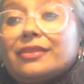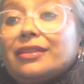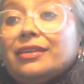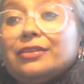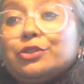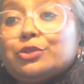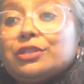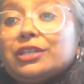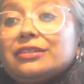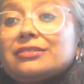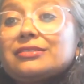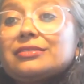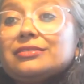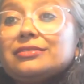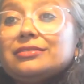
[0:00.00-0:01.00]
you know, there is
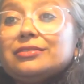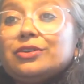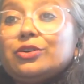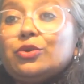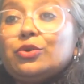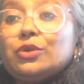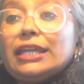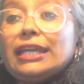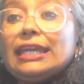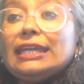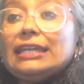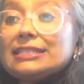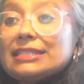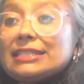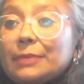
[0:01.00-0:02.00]
the whole
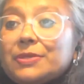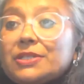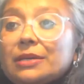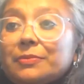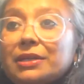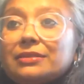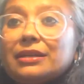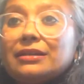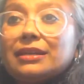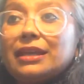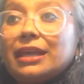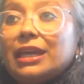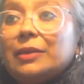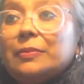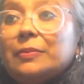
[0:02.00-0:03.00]
AIDS epidemic that
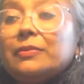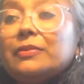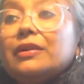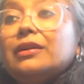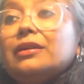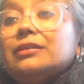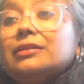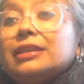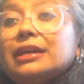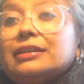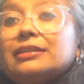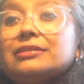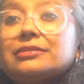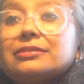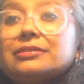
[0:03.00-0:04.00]
came
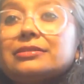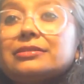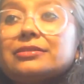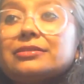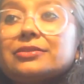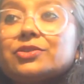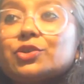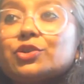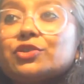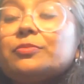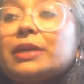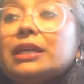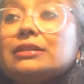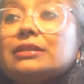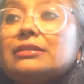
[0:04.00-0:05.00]
that sort of made
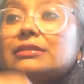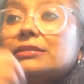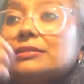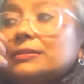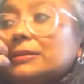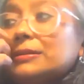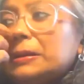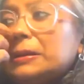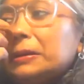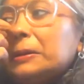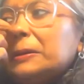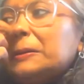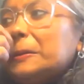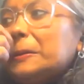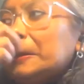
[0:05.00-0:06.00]
it, that